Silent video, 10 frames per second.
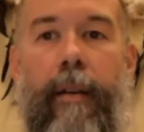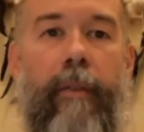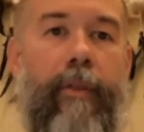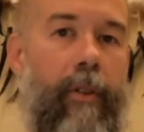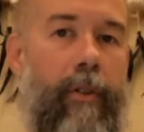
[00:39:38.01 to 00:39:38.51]

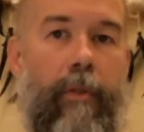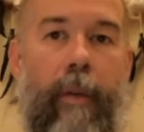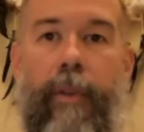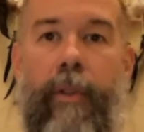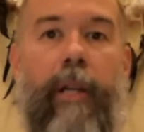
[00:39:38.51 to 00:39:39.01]
Having a good
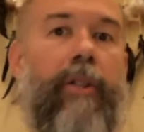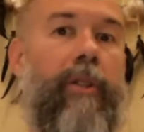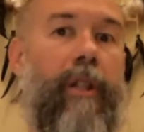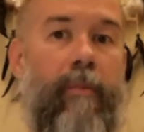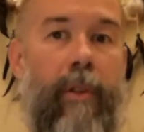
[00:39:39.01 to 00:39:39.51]

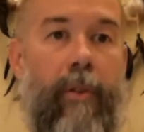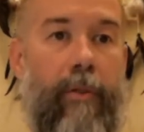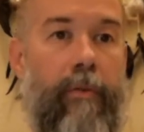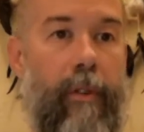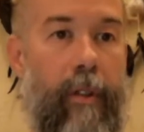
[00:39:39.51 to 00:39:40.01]
reputation can be
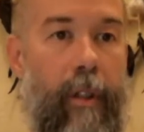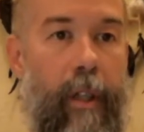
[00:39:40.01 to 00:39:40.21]
useful.